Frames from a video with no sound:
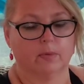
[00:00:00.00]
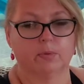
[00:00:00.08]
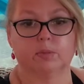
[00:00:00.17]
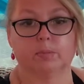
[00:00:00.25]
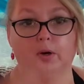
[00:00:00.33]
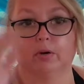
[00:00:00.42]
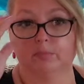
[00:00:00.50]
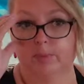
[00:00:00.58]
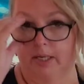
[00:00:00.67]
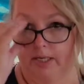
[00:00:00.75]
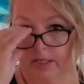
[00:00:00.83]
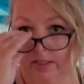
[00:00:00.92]
there was a pair of
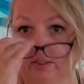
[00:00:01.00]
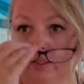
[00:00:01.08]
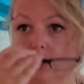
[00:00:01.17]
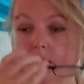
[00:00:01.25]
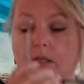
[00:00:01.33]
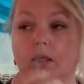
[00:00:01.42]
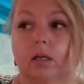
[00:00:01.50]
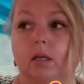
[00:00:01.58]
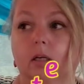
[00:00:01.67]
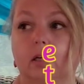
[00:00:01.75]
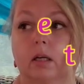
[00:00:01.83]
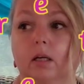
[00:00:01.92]
pants
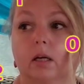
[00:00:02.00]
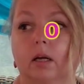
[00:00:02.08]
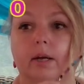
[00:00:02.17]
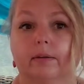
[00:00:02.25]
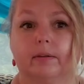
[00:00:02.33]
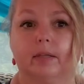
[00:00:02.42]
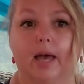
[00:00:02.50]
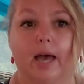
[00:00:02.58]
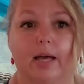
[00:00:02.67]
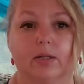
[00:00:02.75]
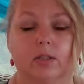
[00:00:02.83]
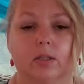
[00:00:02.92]

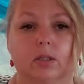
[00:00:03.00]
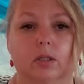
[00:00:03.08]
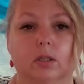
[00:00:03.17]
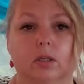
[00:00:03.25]
that